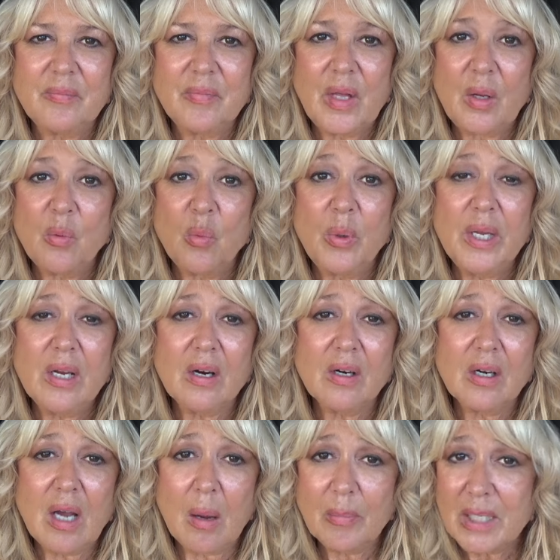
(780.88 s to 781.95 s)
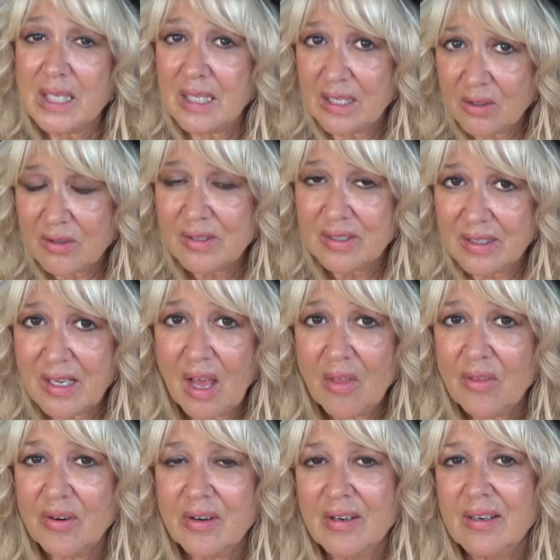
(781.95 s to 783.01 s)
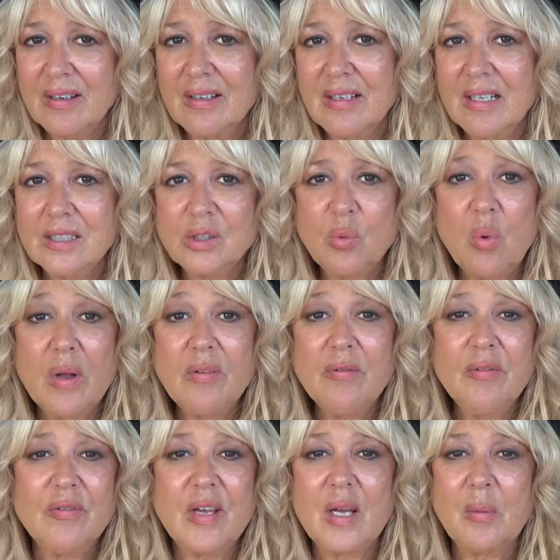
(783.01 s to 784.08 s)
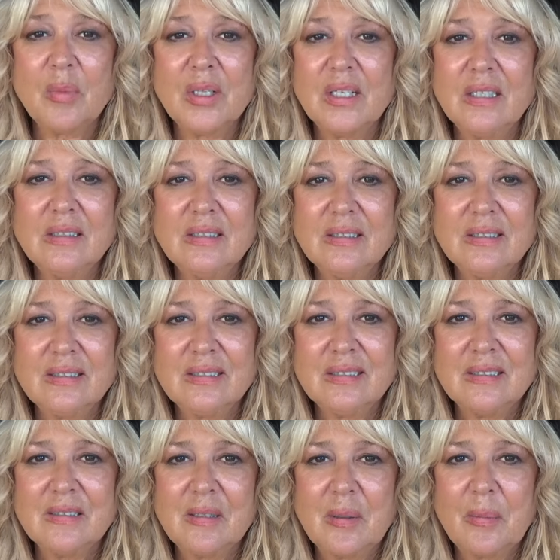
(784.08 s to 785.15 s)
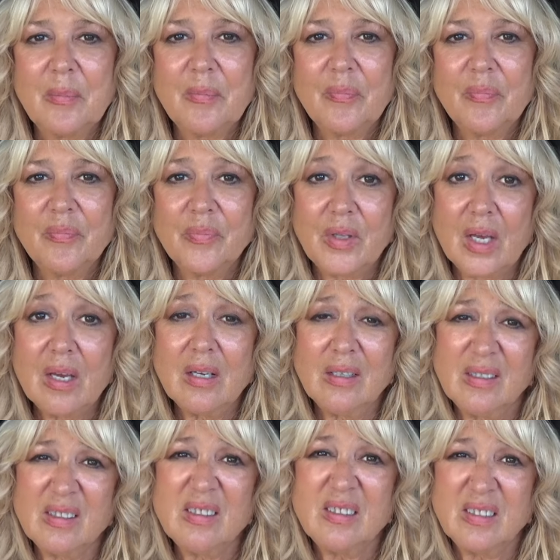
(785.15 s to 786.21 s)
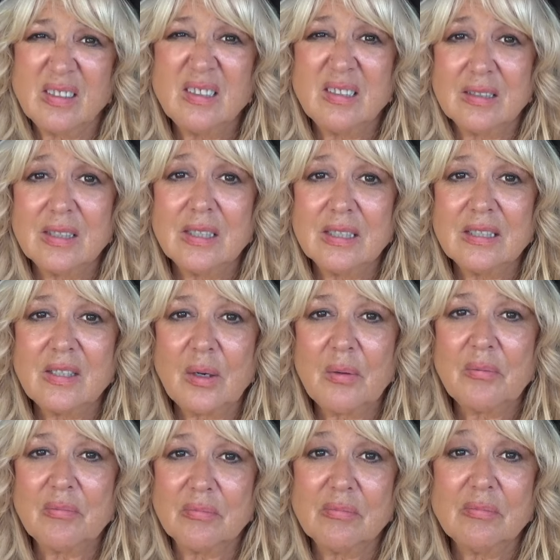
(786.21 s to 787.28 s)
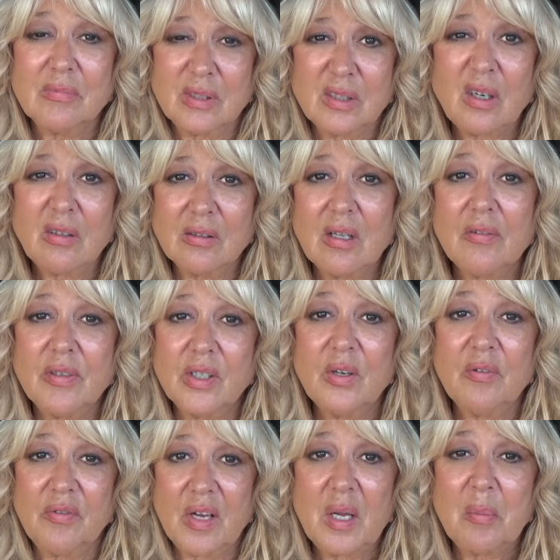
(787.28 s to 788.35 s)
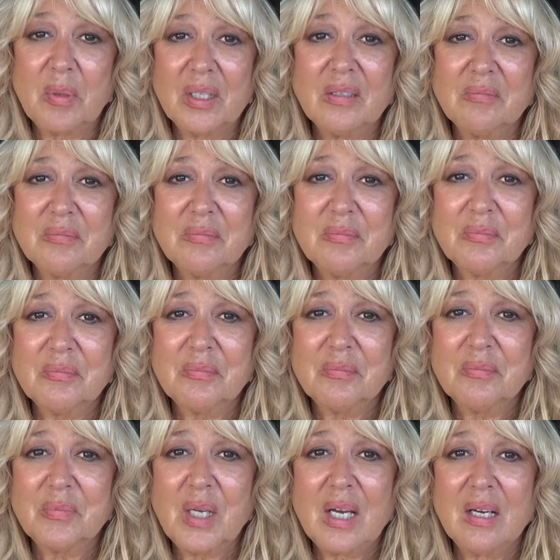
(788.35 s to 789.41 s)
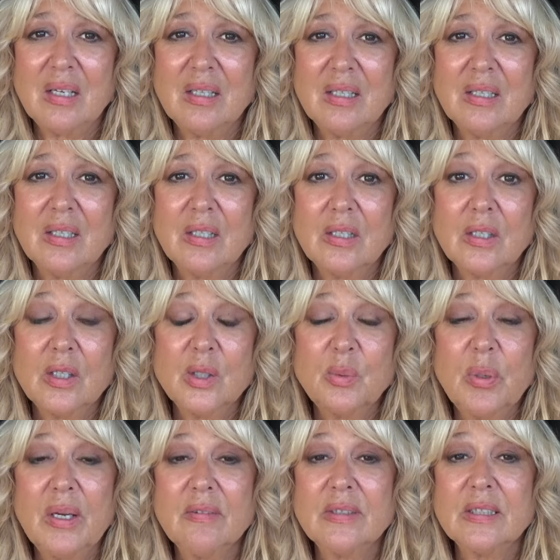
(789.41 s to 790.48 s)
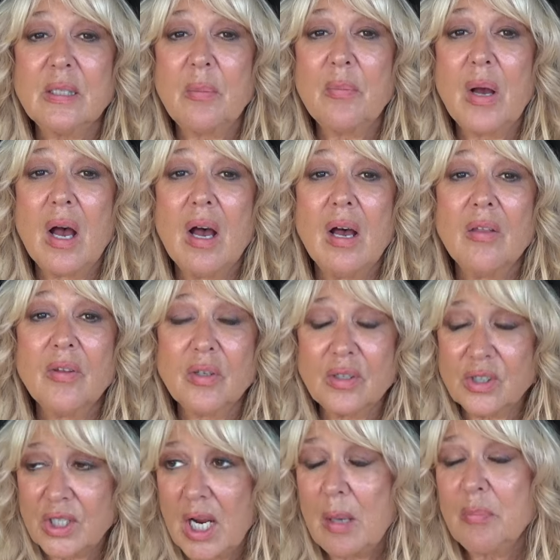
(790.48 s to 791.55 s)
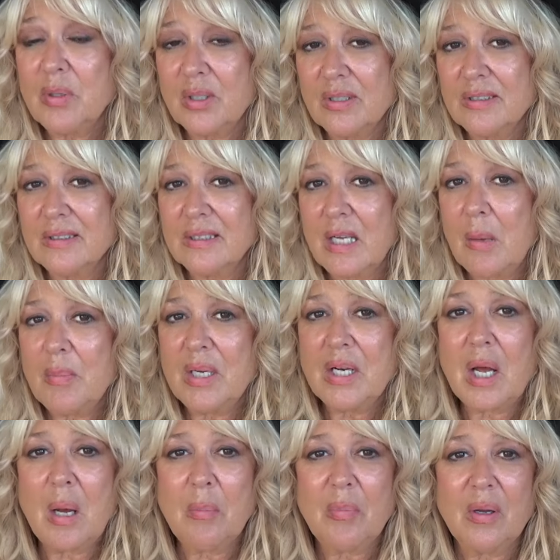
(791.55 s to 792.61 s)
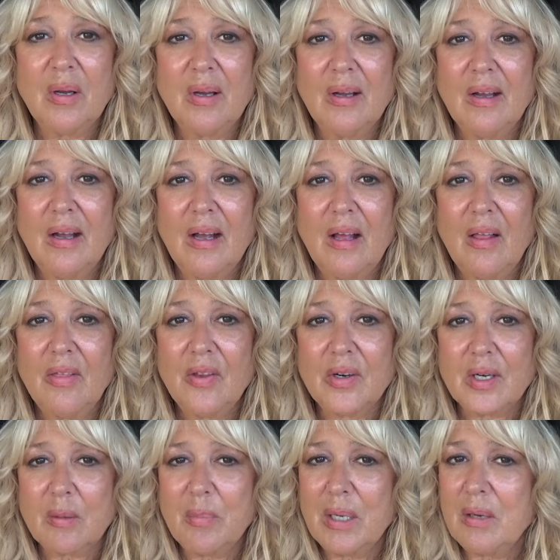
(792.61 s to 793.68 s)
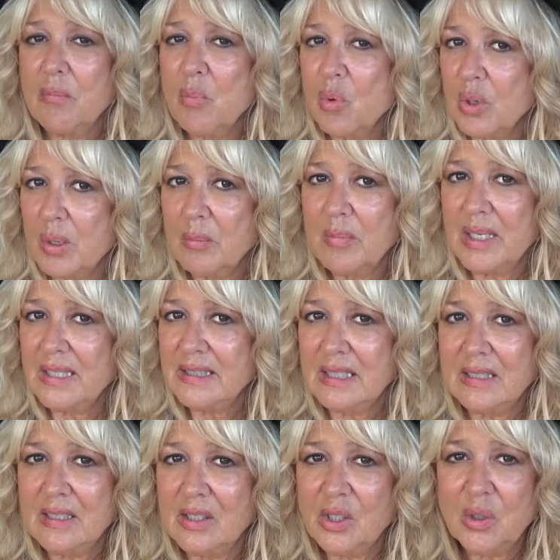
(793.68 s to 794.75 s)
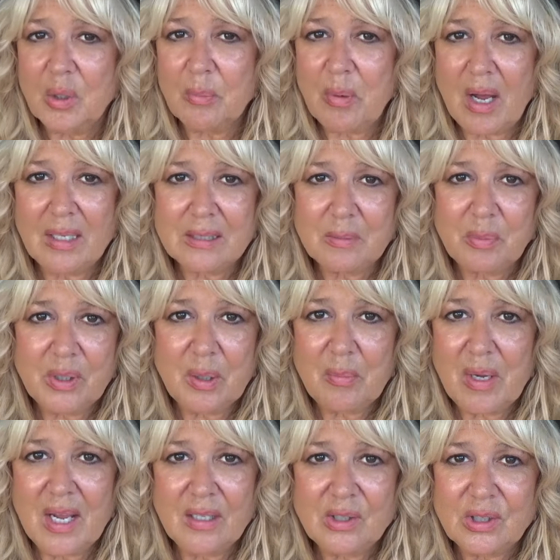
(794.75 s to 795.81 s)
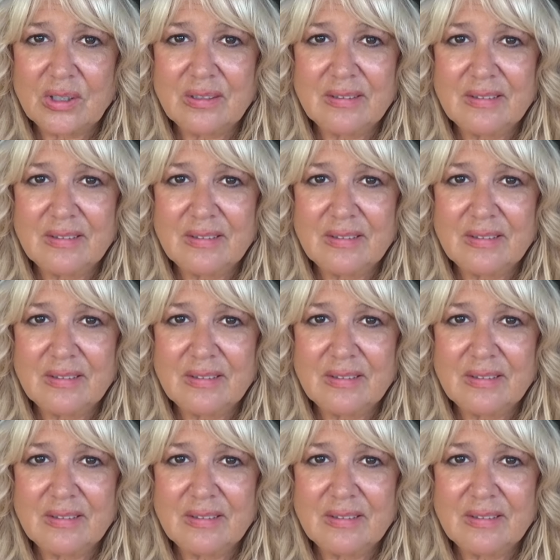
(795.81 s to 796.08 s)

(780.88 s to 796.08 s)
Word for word: And we are coming here together as one family. Yeah. Start start loving your family. Yeah. Because we have some other chapters coming up that are going to be more amazing than you can possibly imagine.